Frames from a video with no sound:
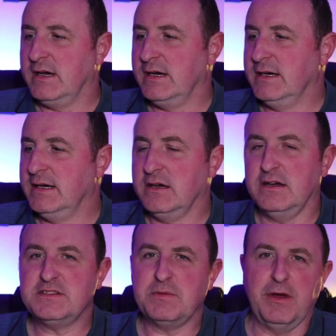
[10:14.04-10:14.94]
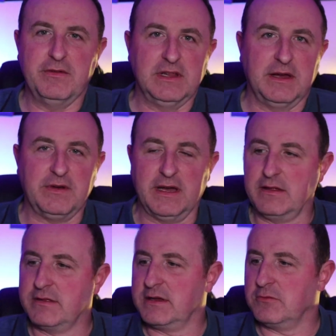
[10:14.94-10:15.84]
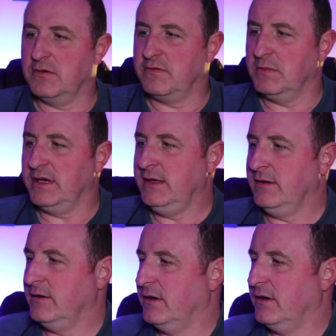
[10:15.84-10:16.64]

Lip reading: it's a bit of a love-hate thing with me.